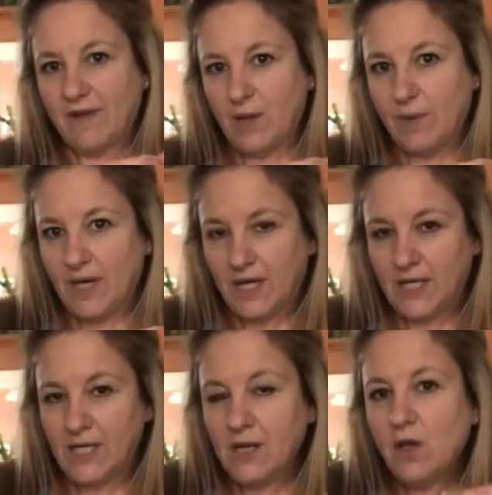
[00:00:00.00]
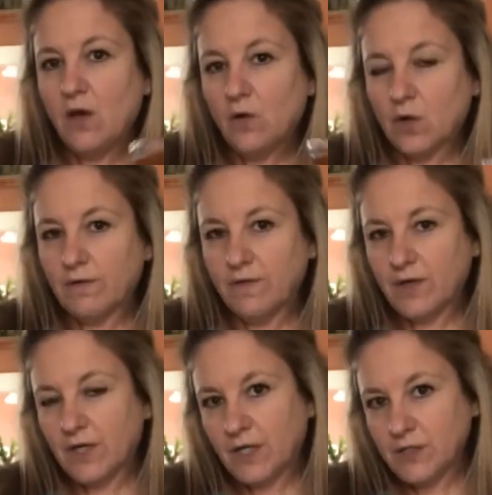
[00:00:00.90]
a cup of honey, or if you're
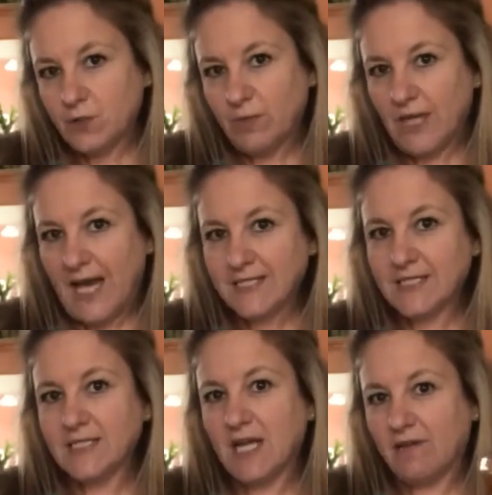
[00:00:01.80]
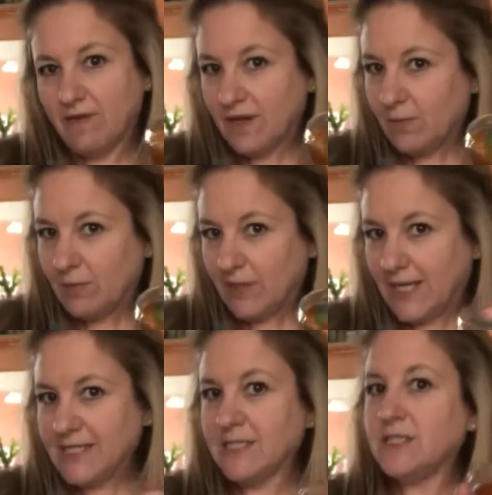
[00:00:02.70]
going to do molasses, half a cup of
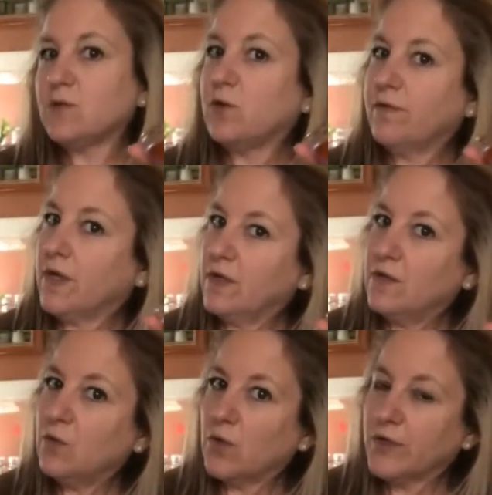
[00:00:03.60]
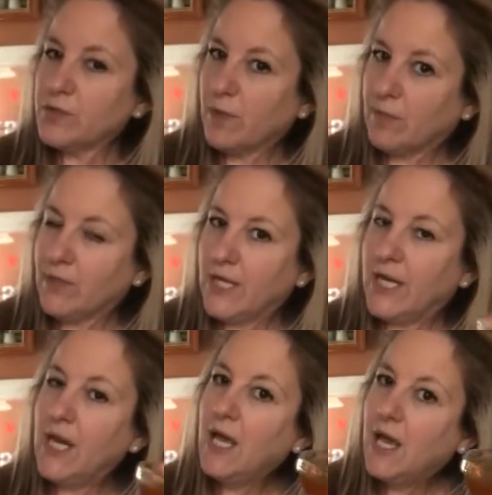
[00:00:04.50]
molasses, or if you're going to do orange
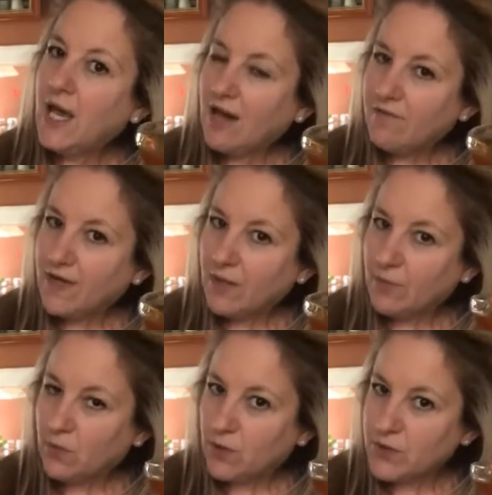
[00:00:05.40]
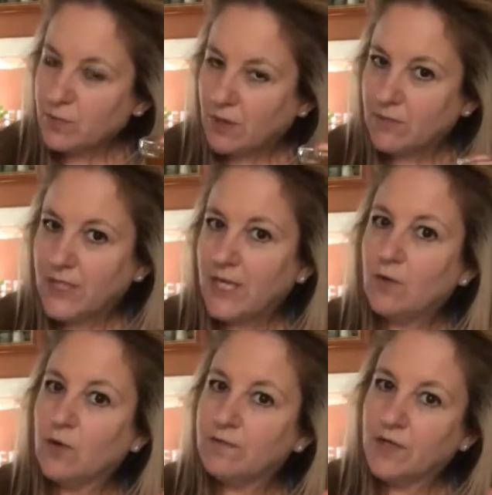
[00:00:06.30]
marmalade, half a cup of orange marmalade,
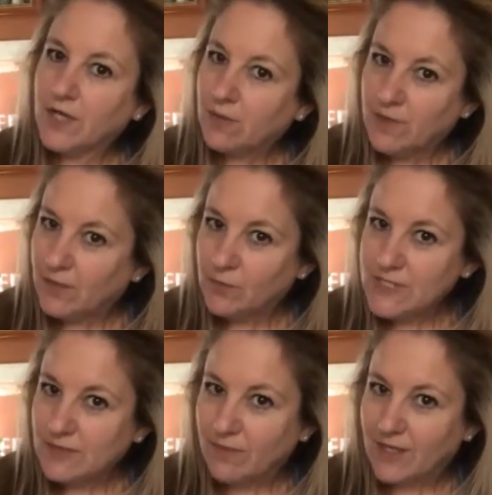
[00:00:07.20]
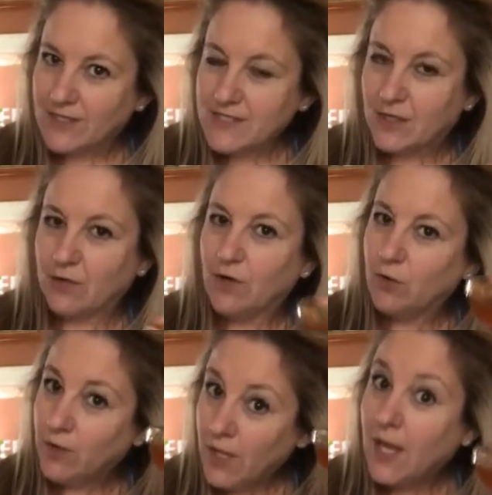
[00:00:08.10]
or if you're coming up with something else on your
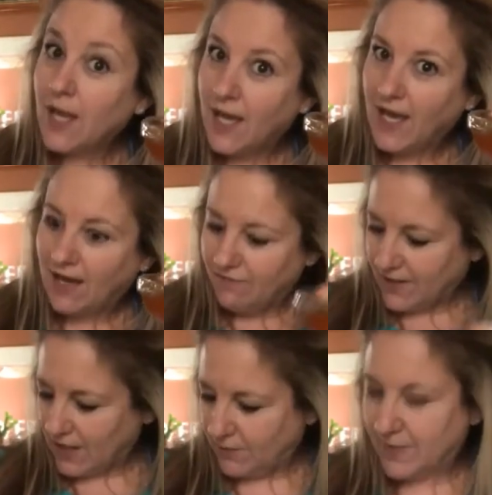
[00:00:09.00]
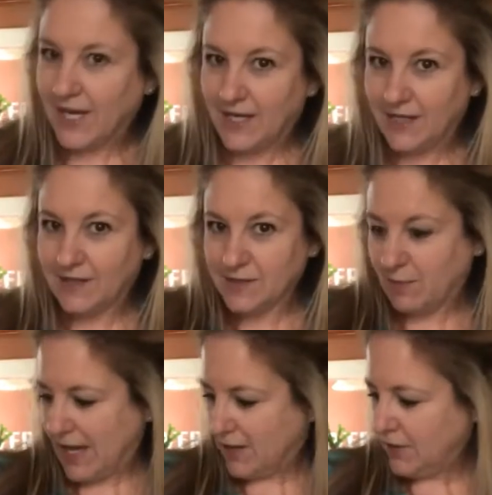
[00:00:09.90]
own, a half a cup. Get it? There's a
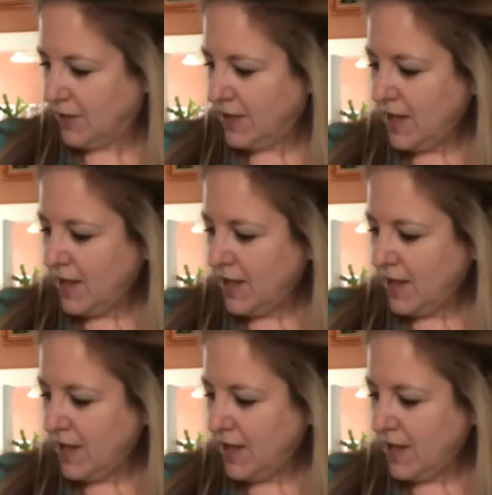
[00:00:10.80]
pattern.